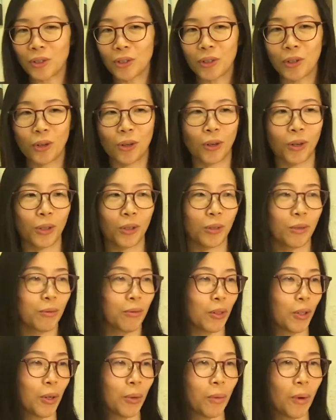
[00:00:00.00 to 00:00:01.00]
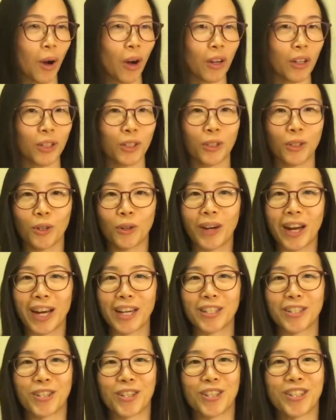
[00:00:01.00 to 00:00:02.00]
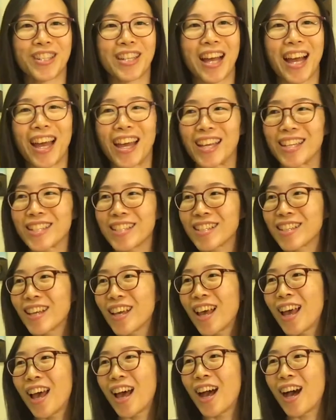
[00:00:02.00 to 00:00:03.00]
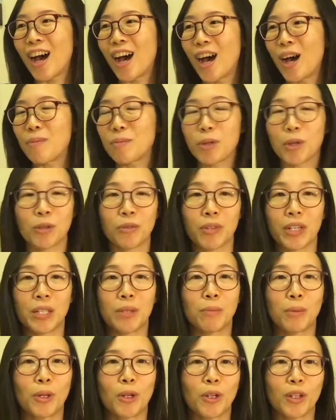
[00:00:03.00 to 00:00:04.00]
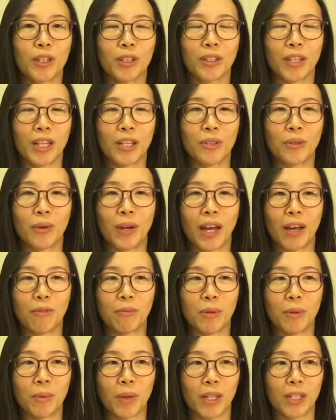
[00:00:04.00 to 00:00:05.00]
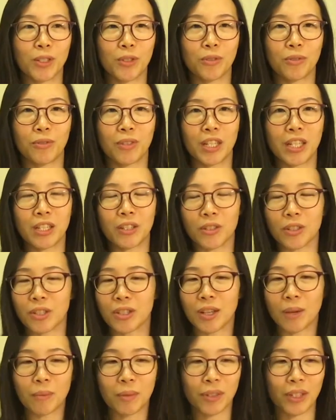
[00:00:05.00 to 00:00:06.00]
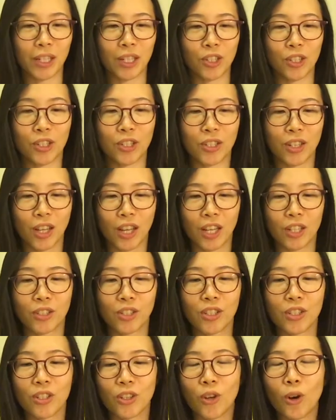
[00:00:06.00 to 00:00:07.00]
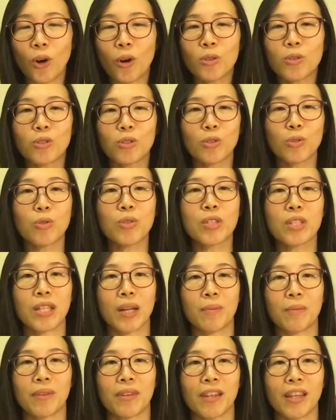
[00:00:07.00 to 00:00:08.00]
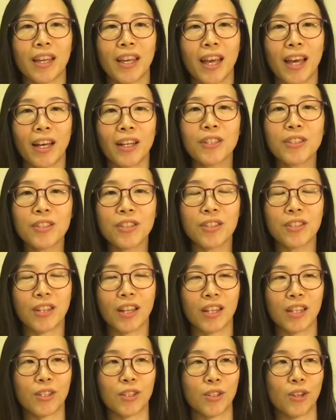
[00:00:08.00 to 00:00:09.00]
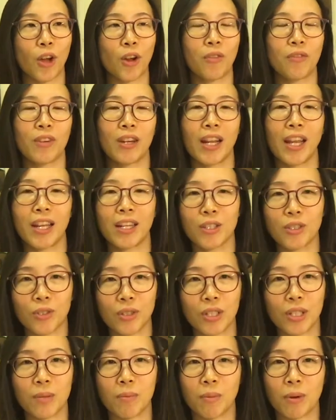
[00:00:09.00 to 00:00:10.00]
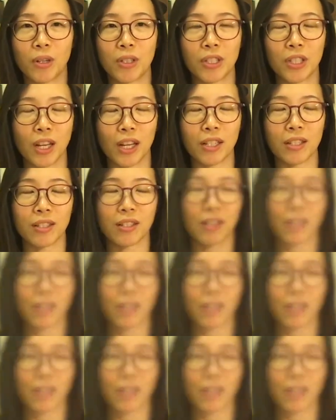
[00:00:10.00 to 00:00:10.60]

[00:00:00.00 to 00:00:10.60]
Go for a walk, go exercise, go read a book that you have been wanting to read or something. Just go do something else that is not related to this project.